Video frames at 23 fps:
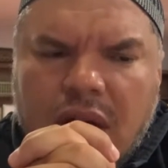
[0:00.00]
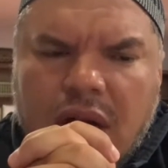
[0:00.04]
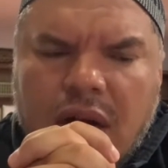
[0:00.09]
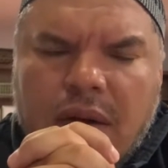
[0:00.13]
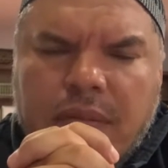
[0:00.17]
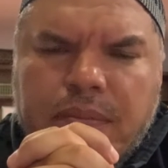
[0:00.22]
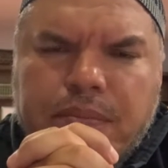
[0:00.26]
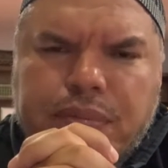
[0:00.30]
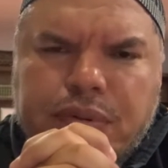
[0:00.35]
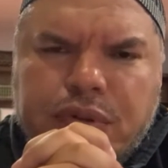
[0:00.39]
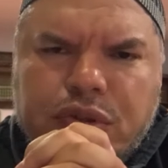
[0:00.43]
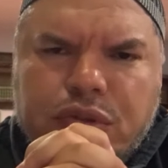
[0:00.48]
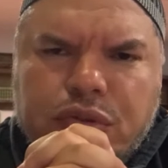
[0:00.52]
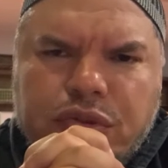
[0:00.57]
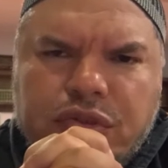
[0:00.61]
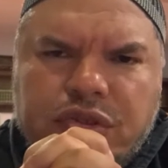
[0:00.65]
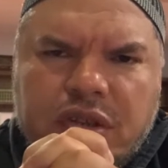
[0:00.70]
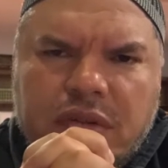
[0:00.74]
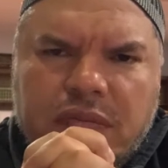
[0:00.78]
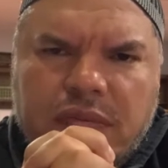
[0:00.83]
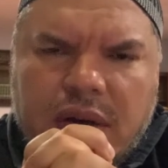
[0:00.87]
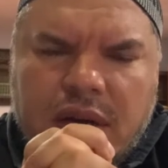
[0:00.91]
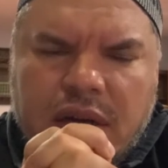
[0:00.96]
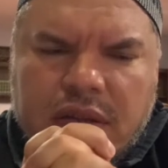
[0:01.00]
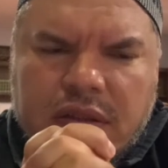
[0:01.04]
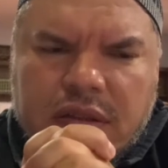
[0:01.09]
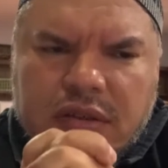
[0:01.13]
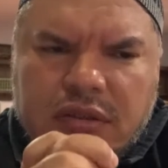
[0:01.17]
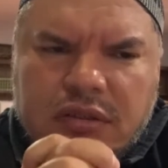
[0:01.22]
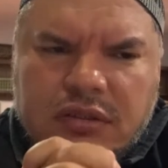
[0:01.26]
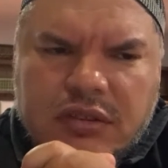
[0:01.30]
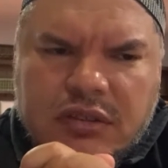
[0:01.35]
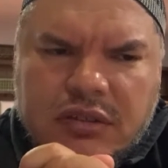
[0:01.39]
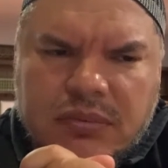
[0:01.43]
Abuse of
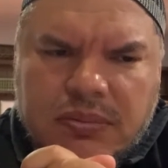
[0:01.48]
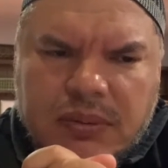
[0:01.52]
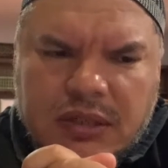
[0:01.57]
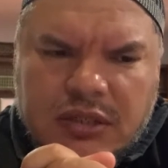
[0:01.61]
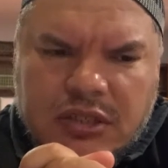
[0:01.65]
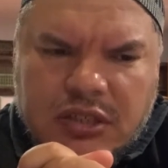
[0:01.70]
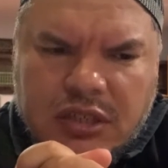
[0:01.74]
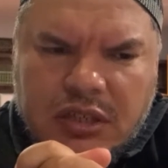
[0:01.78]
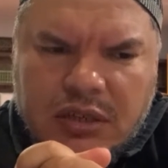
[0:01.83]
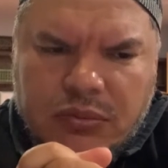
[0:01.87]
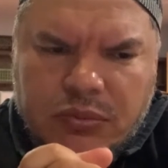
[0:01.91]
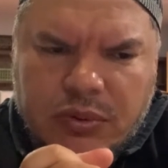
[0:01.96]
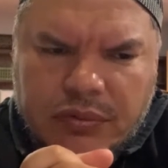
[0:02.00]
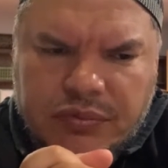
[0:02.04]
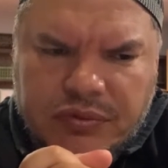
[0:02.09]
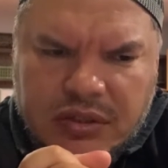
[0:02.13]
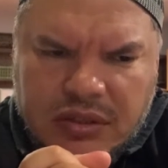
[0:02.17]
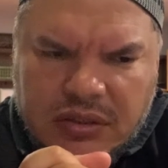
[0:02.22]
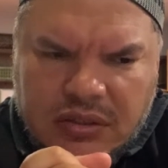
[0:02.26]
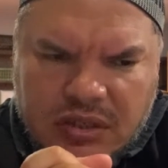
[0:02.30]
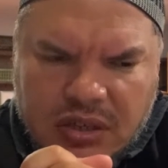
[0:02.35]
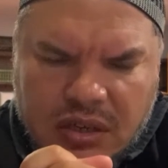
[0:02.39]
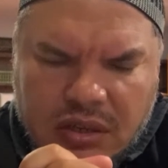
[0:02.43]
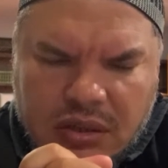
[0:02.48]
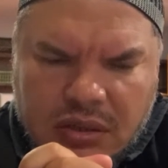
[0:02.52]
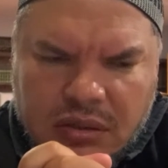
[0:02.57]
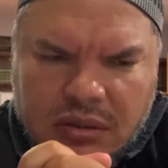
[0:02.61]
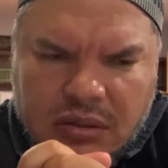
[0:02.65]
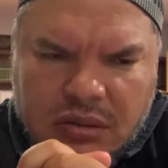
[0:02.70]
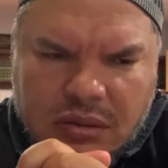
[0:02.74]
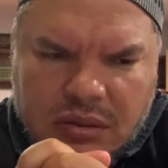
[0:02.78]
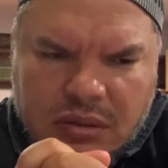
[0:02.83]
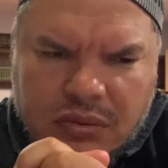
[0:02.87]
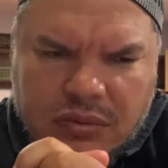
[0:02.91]
others, especially with the
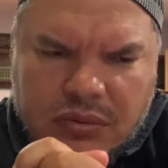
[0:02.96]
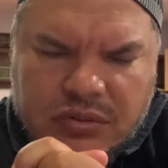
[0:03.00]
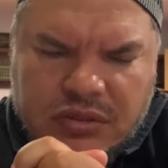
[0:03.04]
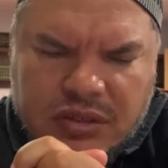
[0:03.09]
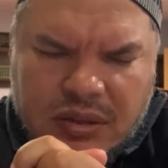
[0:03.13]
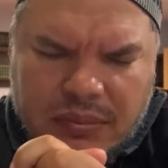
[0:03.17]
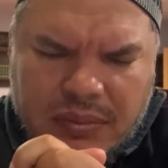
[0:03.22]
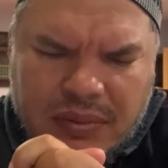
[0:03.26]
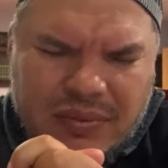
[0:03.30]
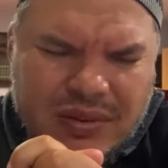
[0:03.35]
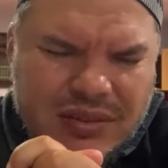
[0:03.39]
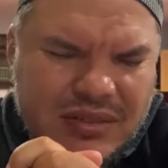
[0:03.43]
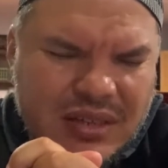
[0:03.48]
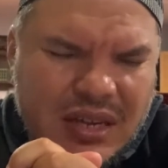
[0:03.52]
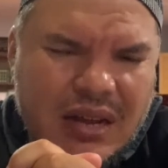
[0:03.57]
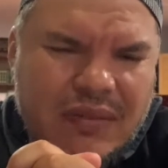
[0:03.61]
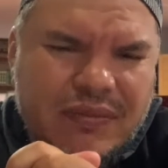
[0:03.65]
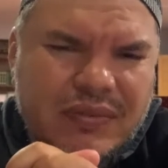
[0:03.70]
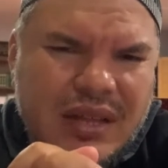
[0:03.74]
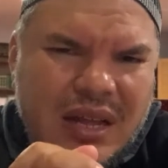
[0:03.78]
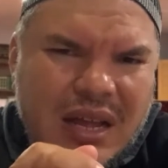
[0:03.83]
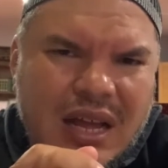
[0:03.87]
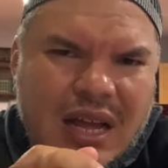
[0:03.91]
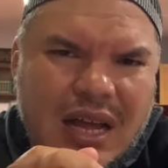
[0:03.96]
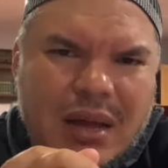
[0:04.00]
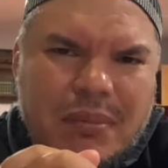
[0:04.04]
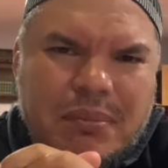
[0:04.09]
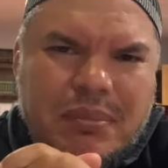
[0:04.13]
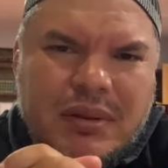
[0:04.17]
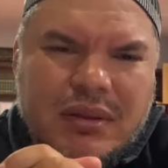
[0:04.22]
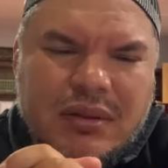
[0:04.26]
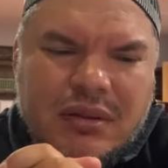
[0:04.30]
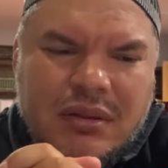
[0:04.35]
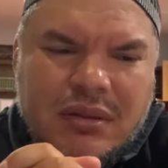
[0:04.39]
tongue. Some of us have that
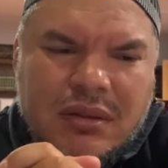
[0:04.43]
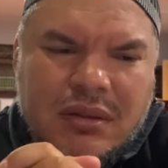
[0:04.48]
habit.